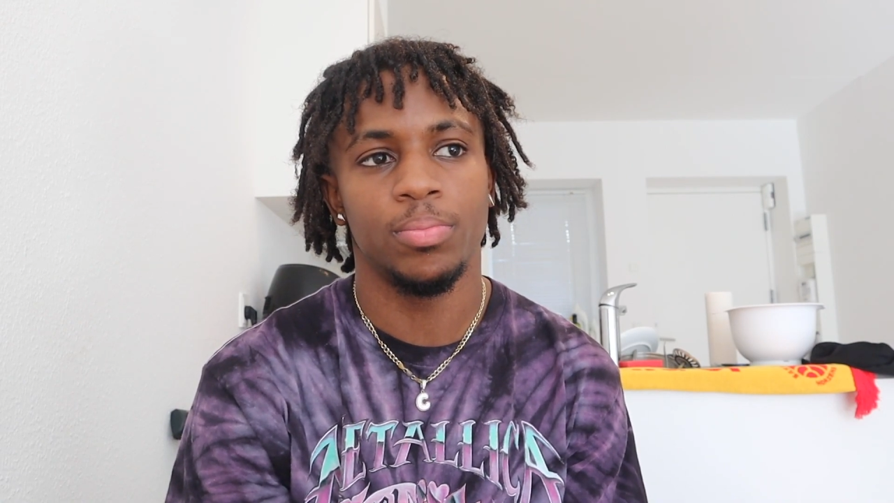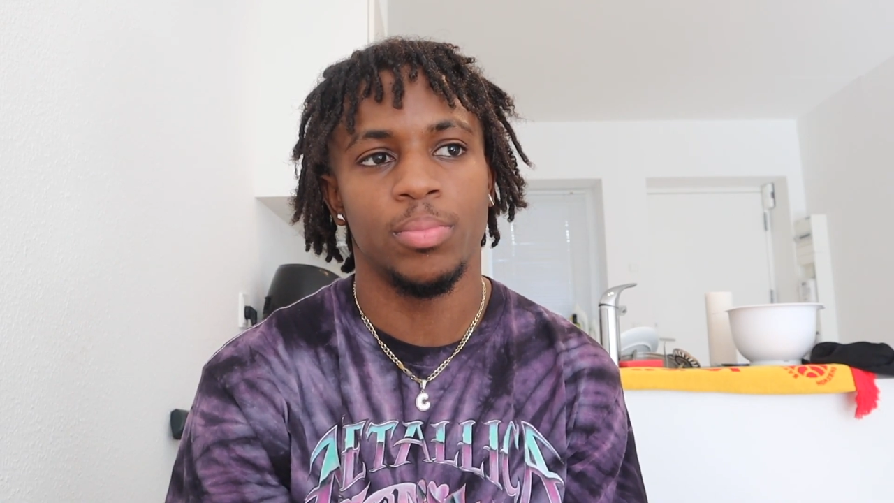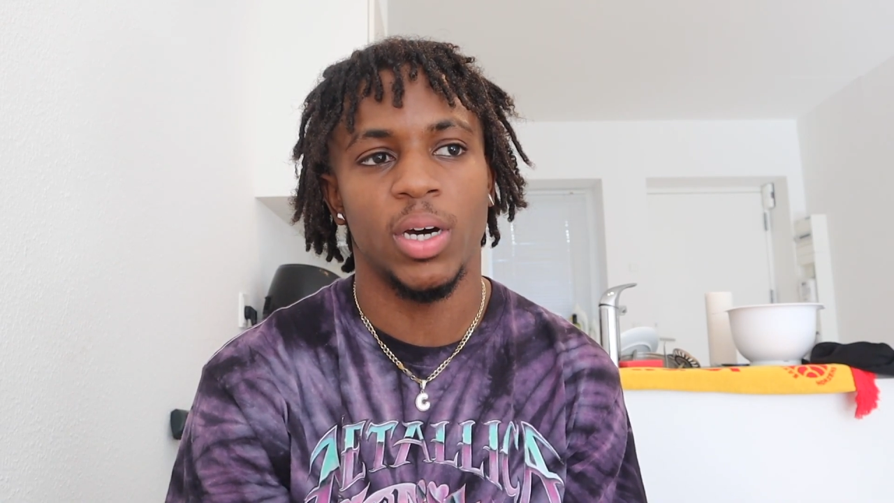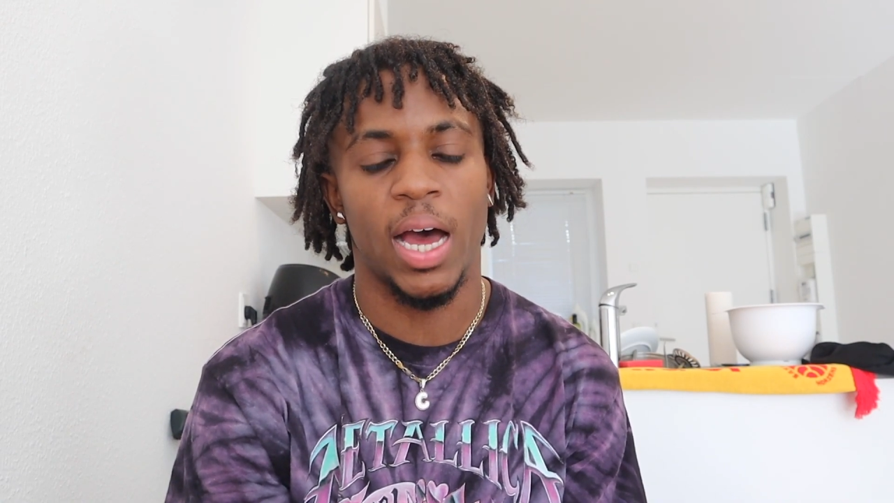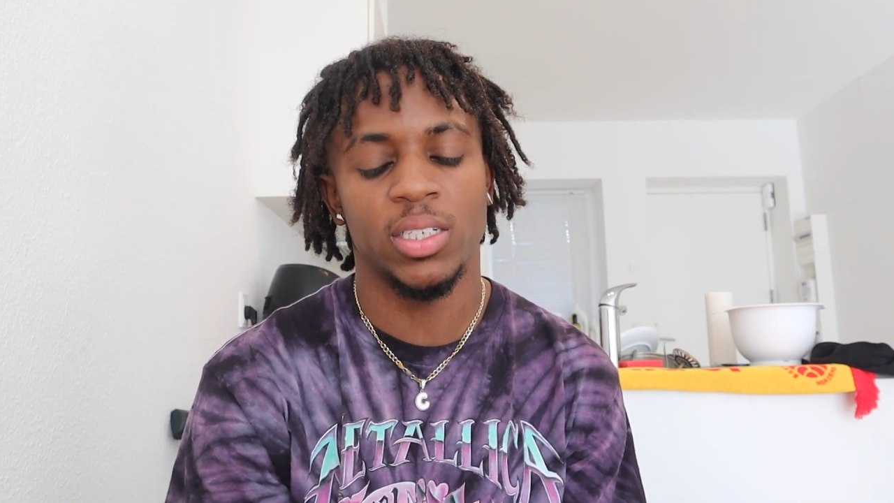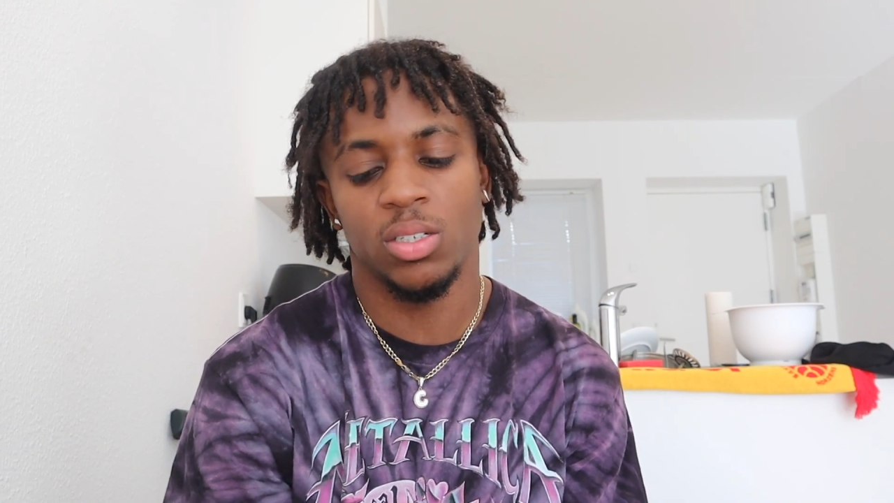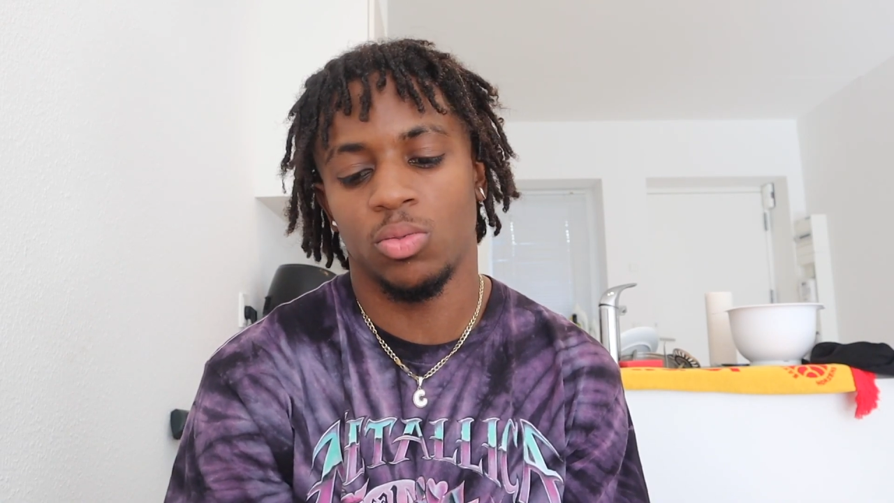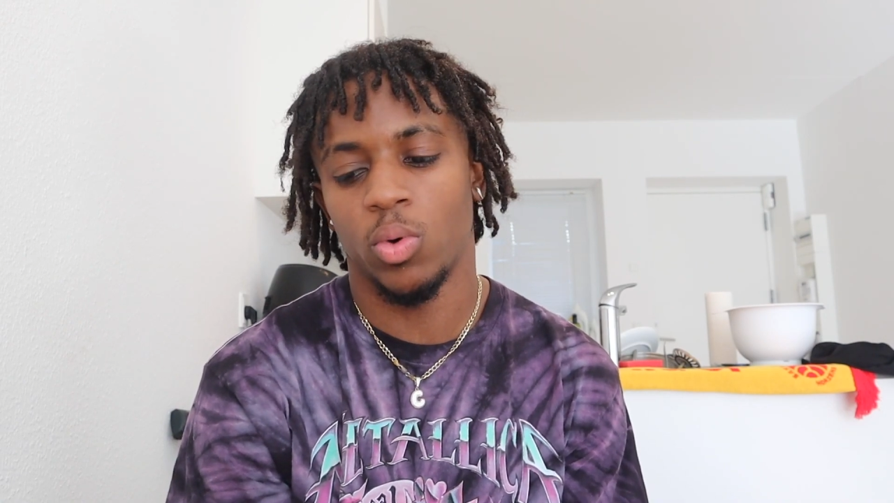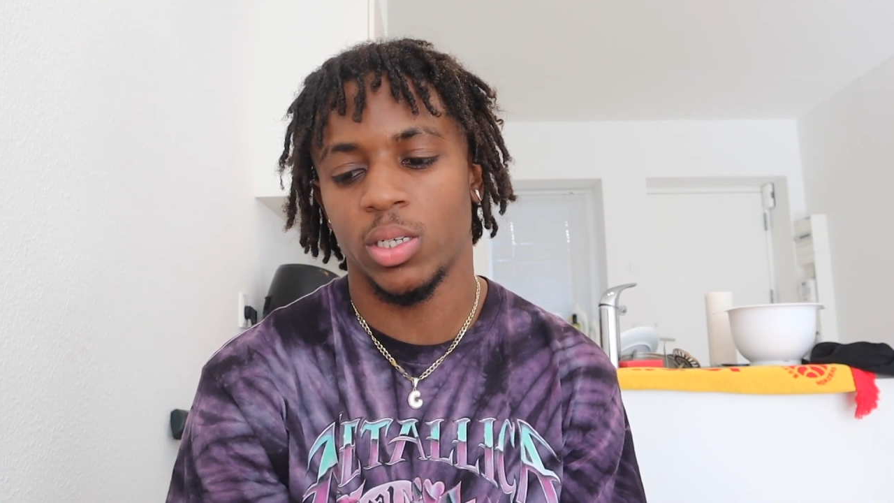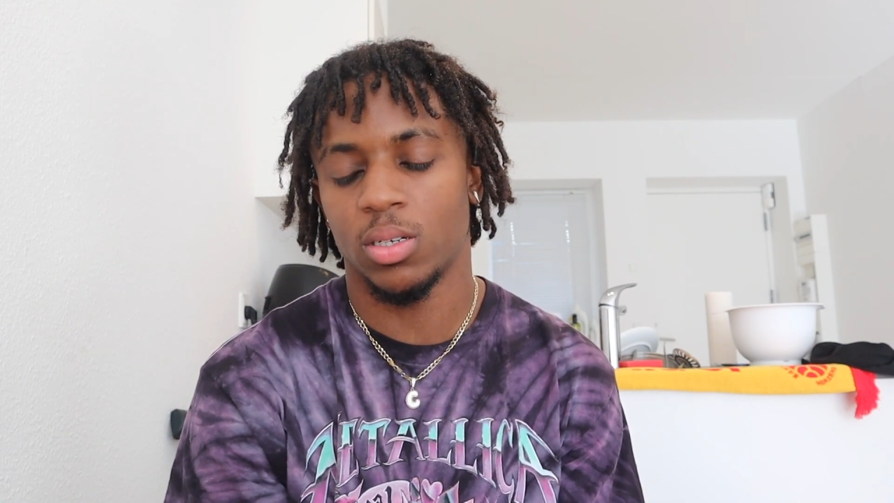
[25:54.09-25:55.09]
But I
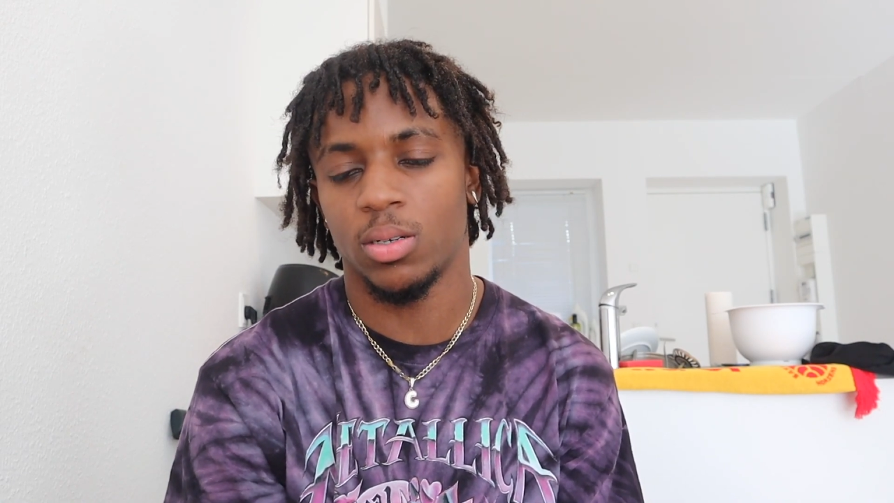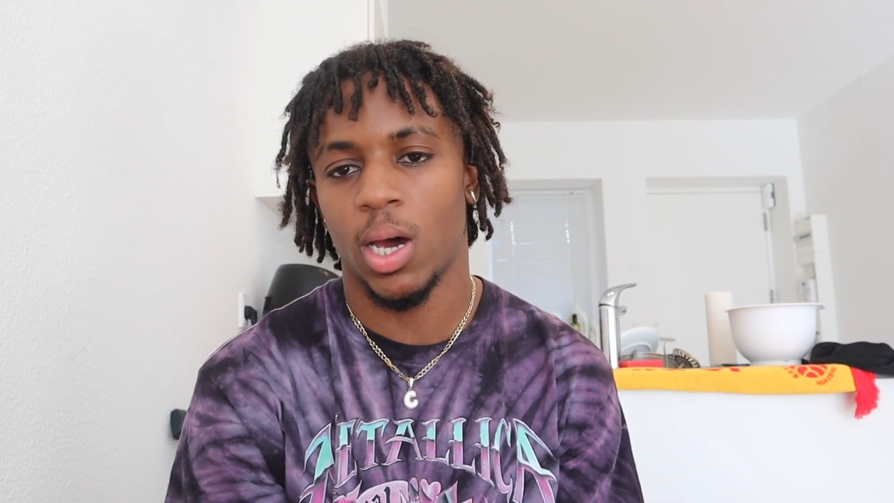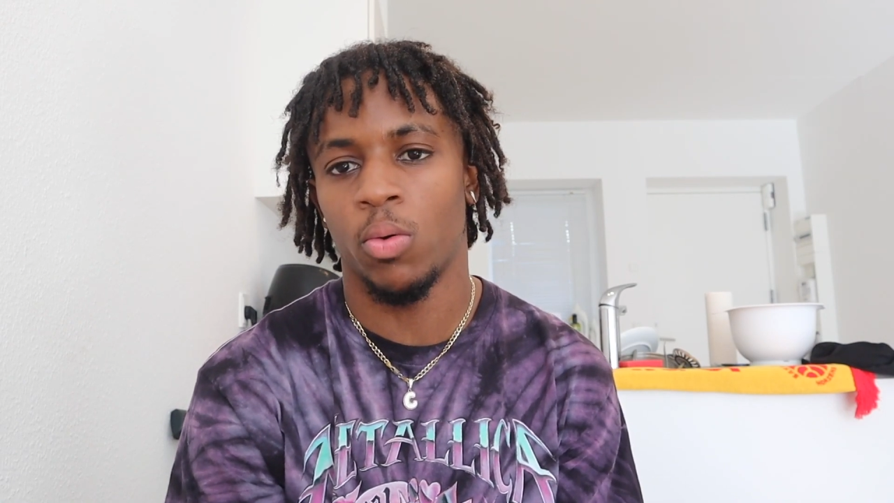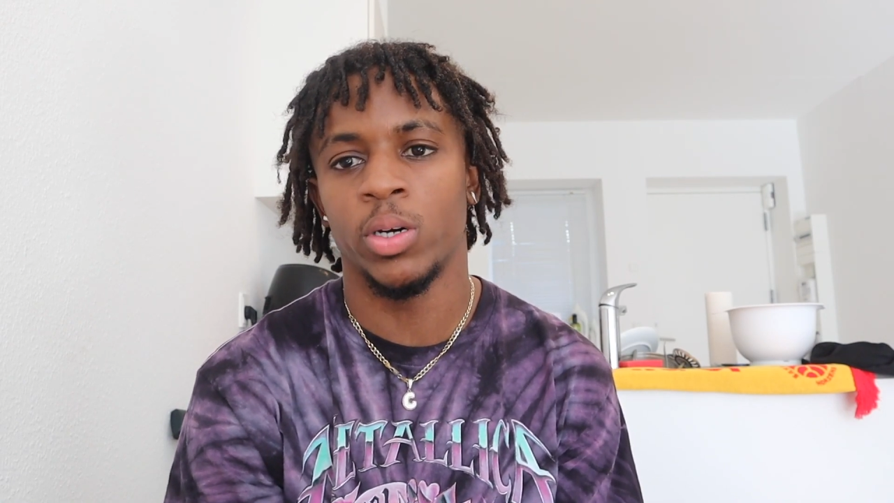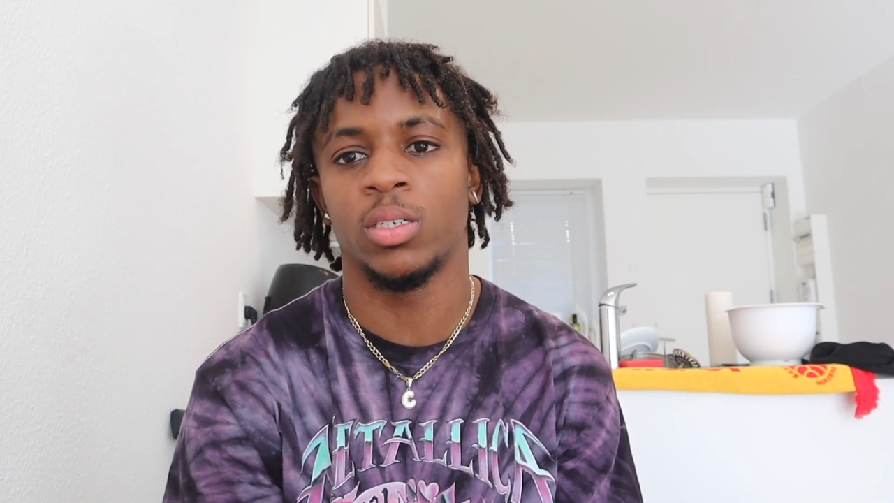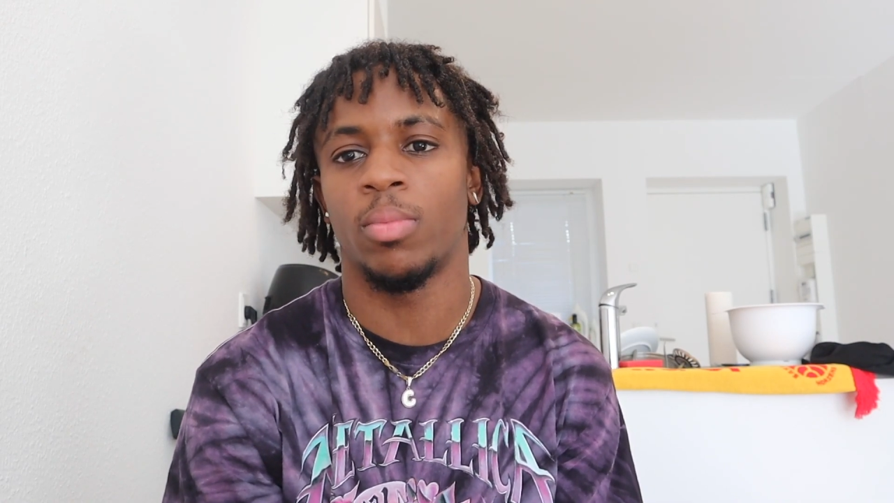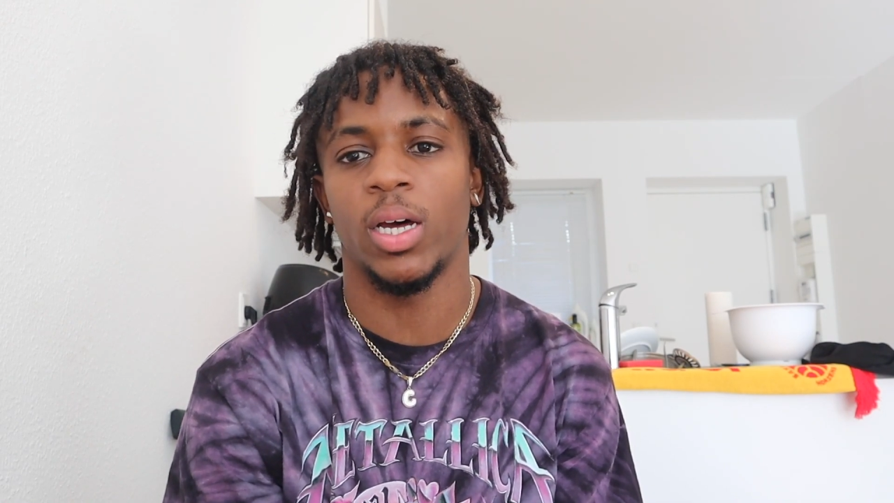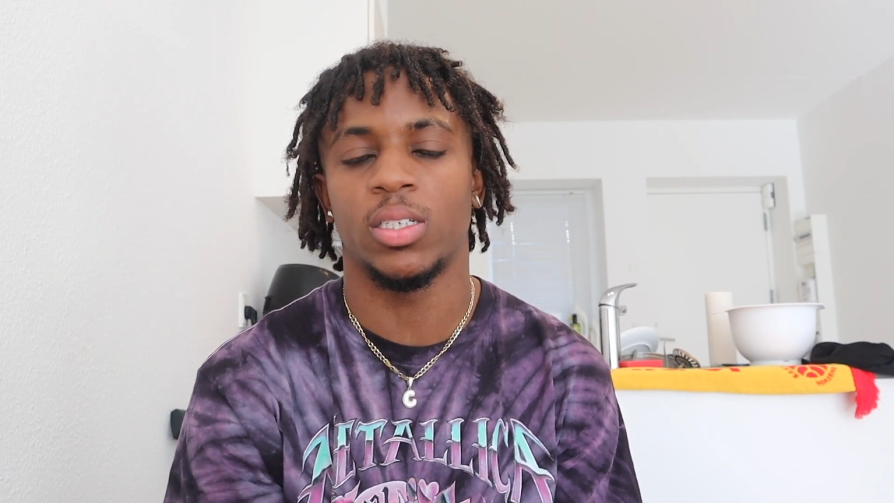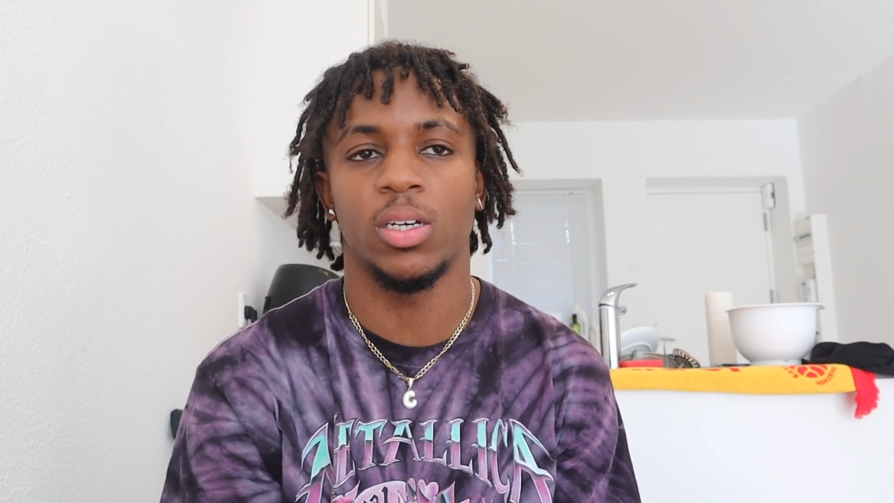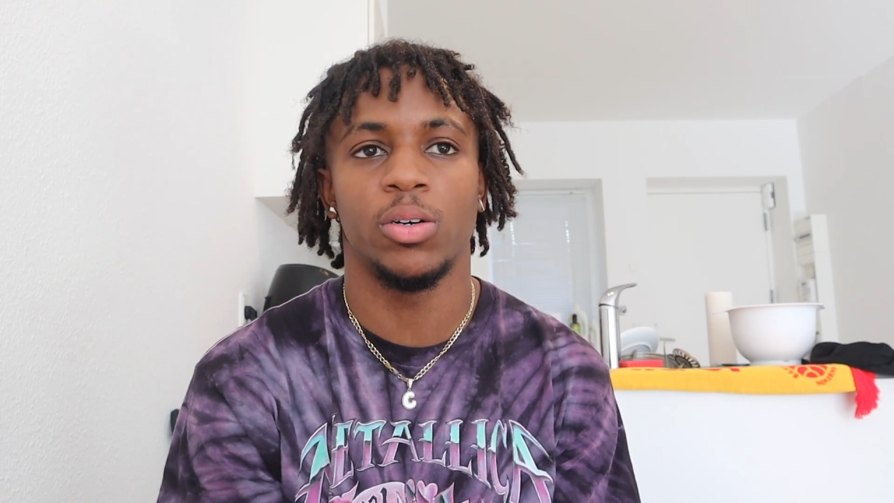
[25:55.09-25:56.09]
wasn't
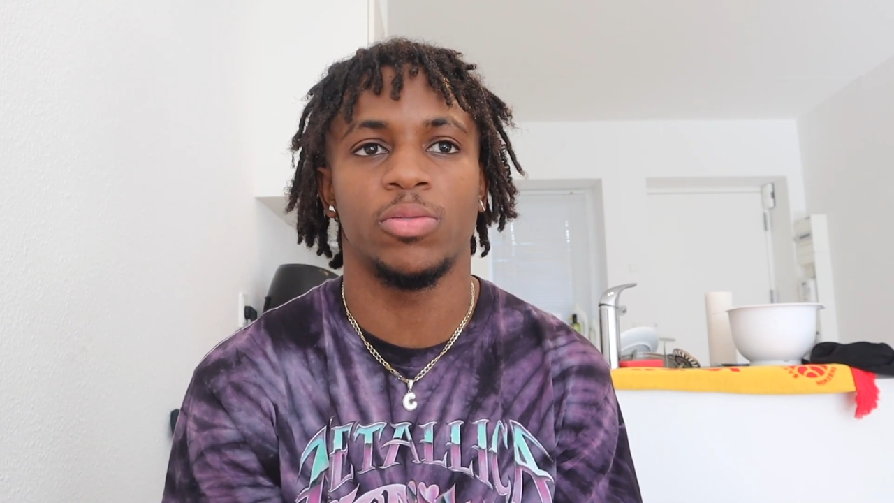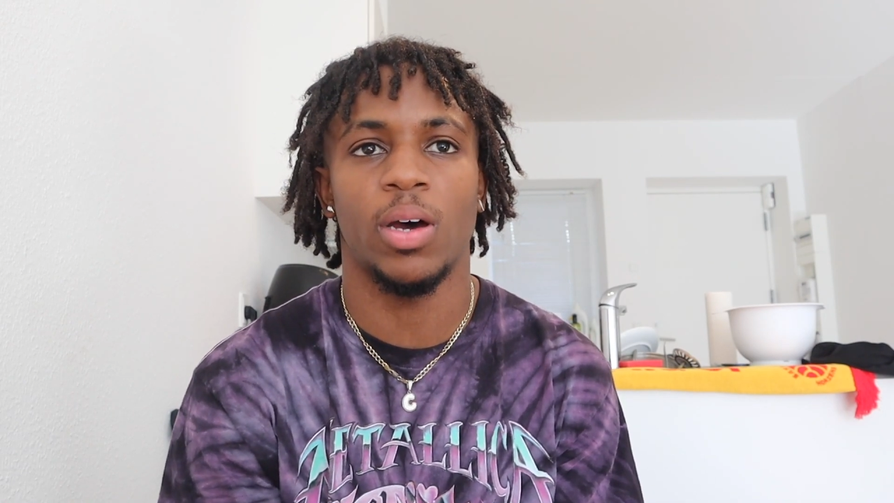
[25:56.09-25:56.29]
myself.